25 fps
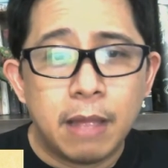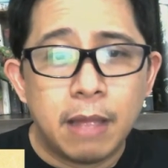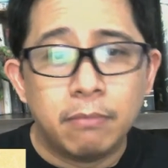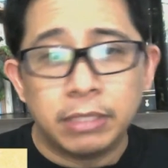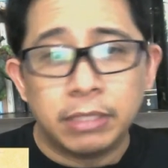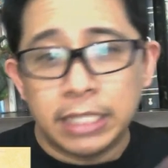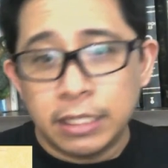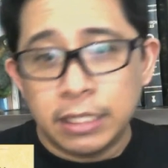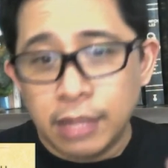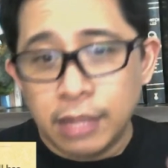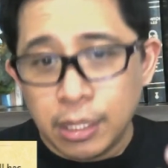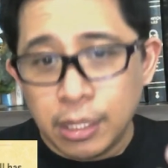
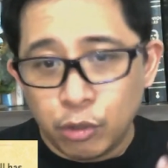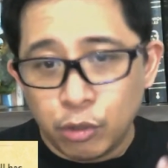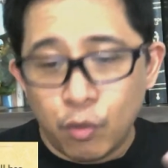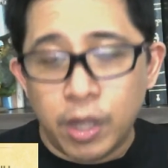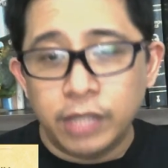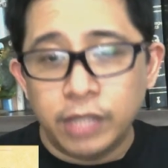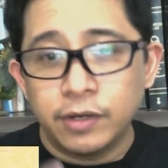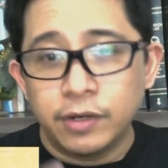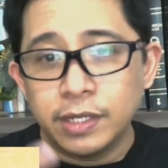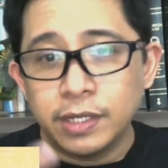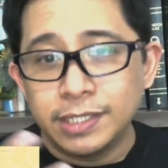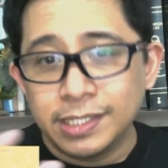But I think
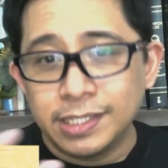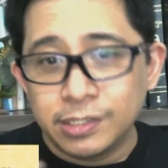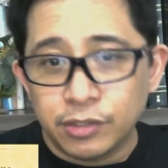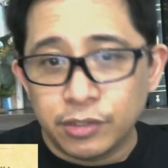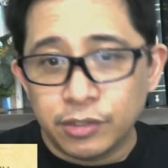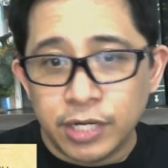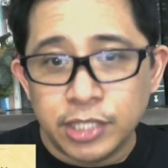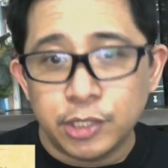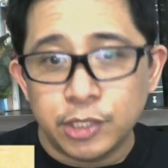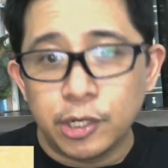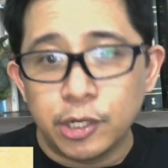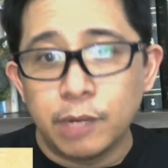200 is
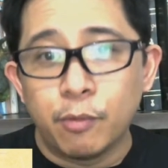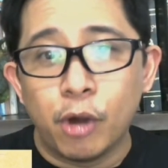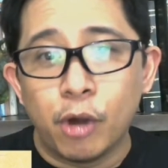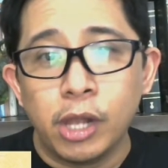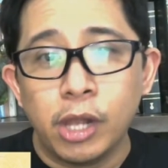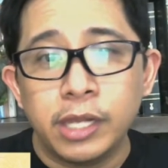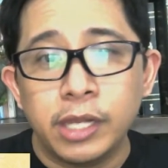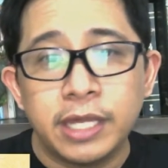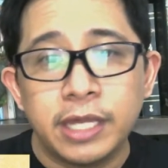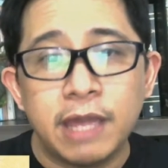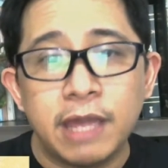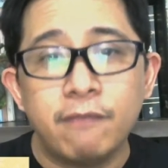
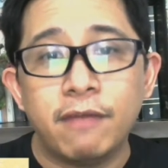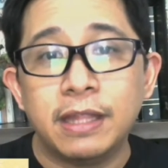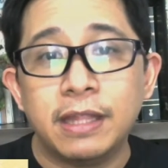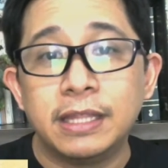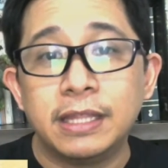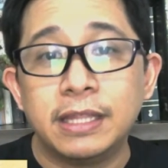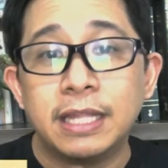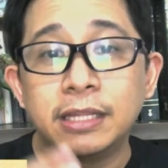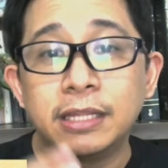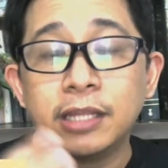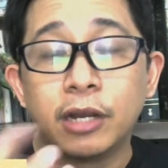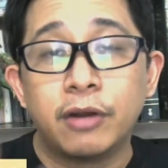reasonable, given
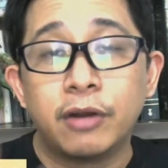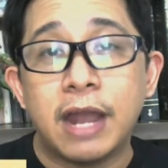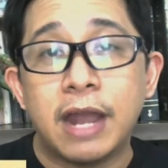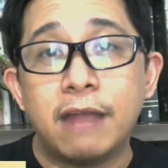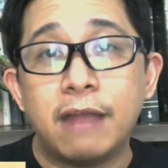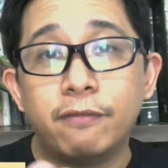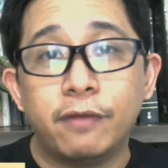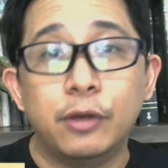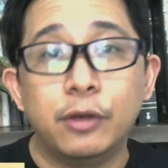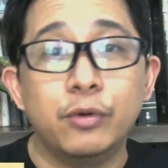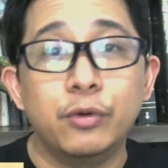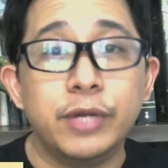that the
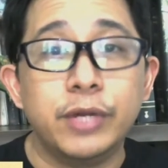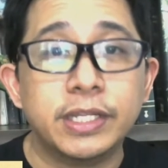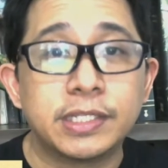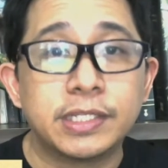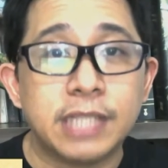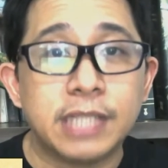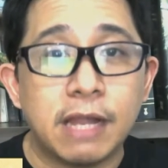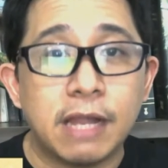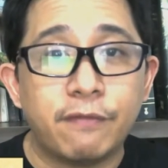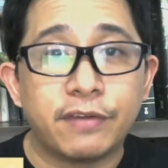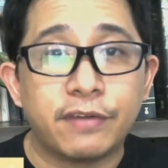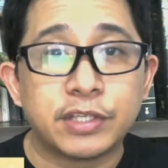Granfalloon
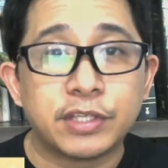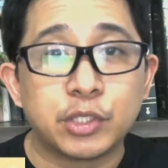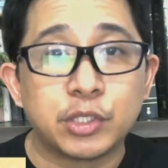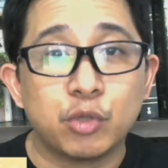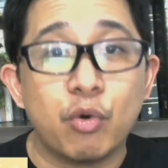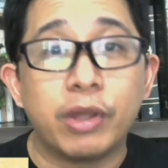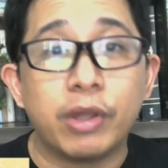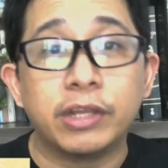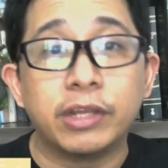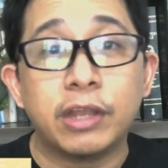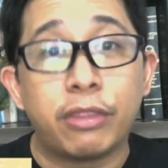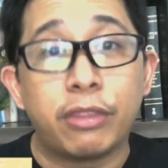itself has
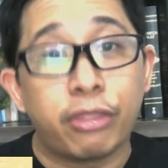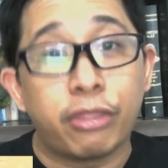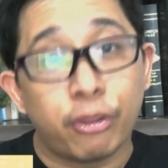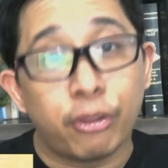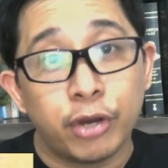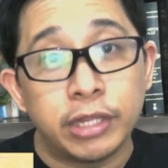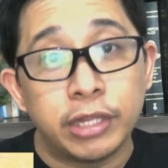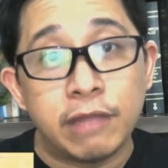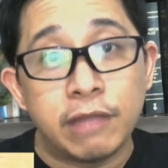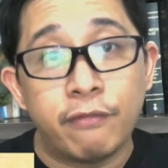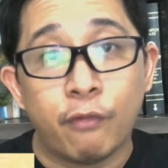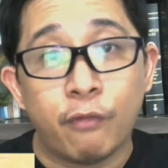
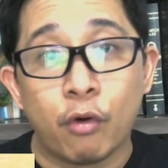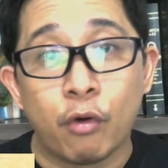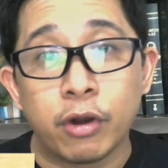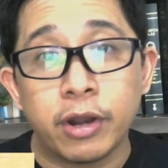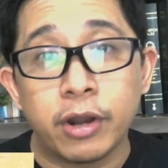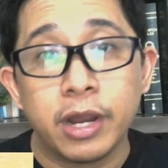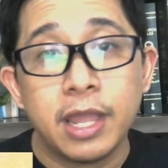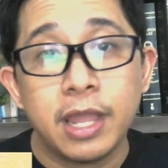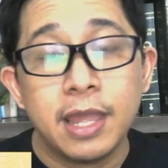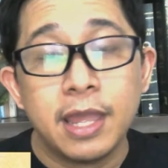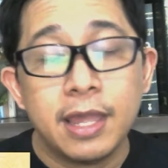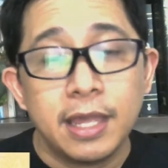
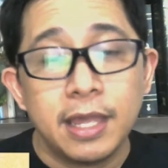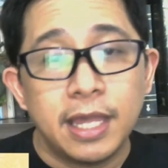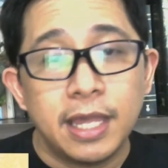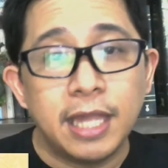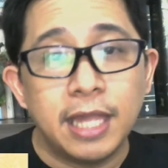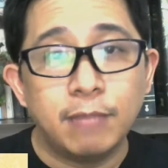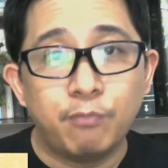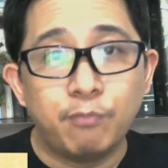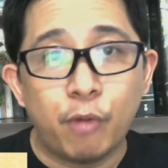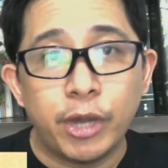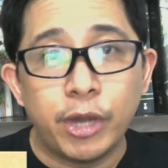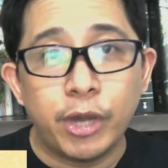234
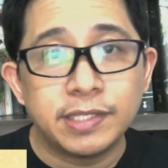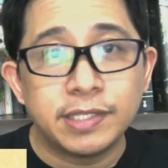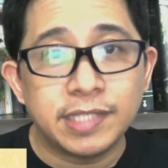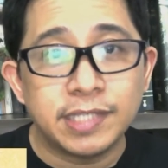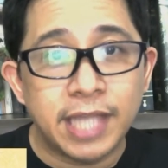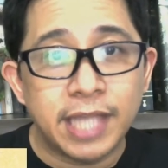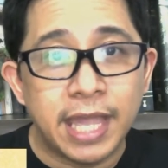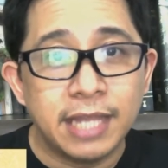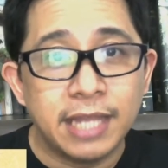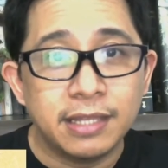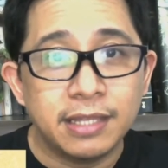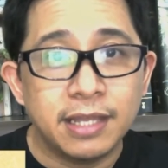hit
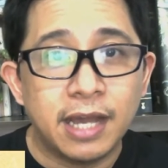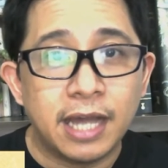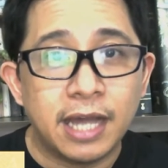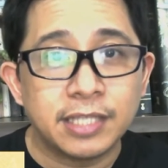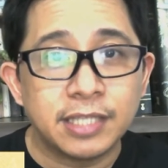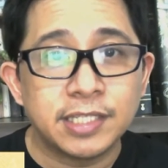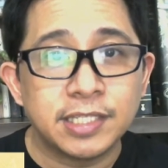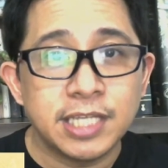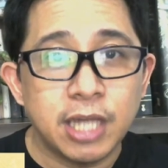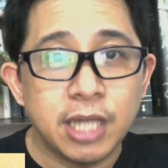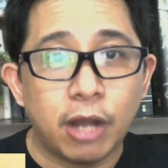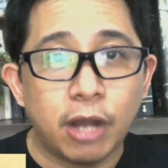points, and
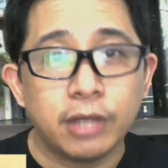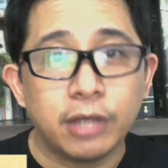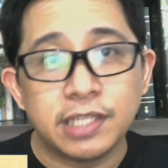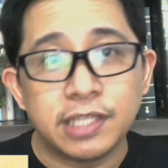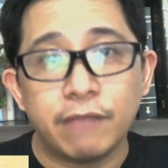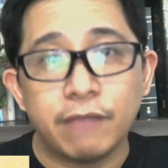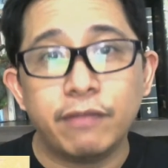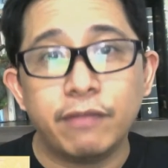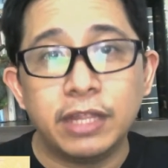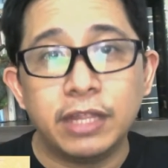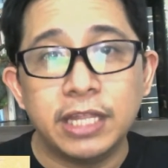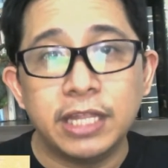a CR
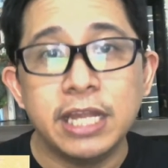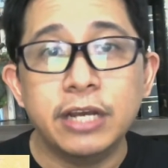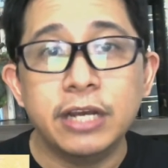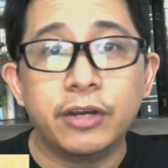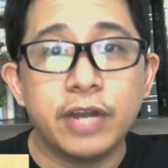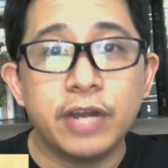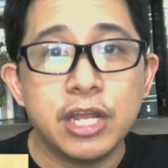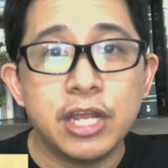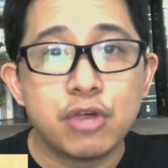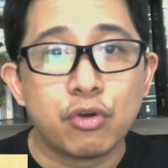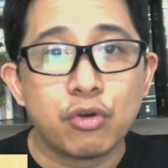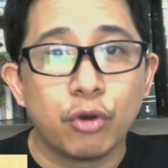17
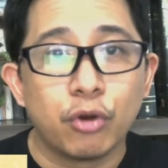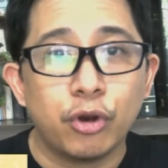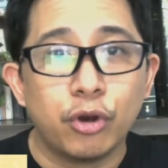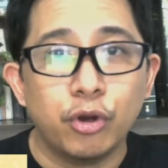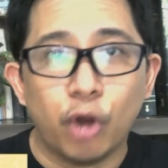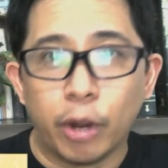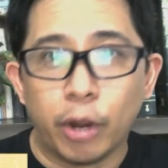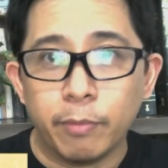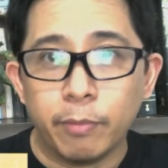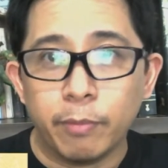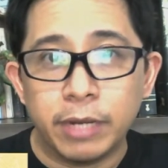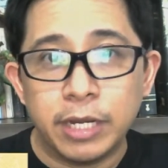creature
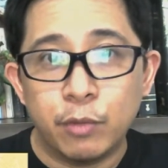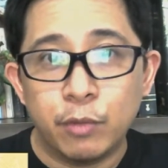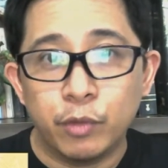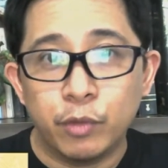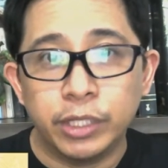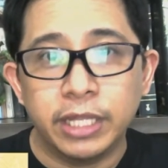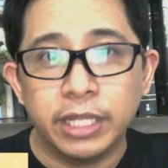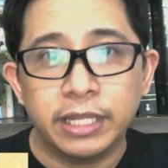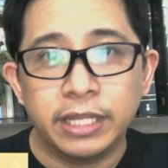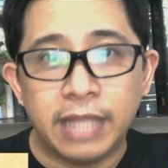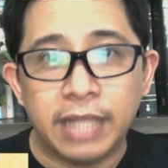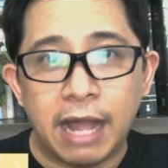normally
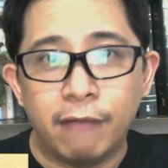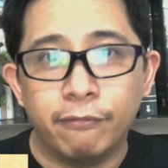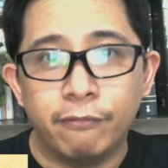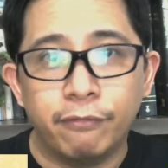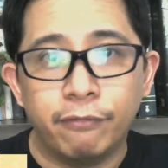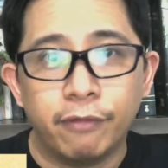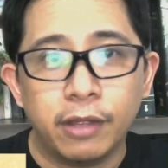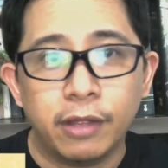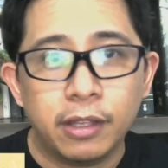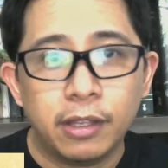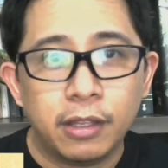wouldn't have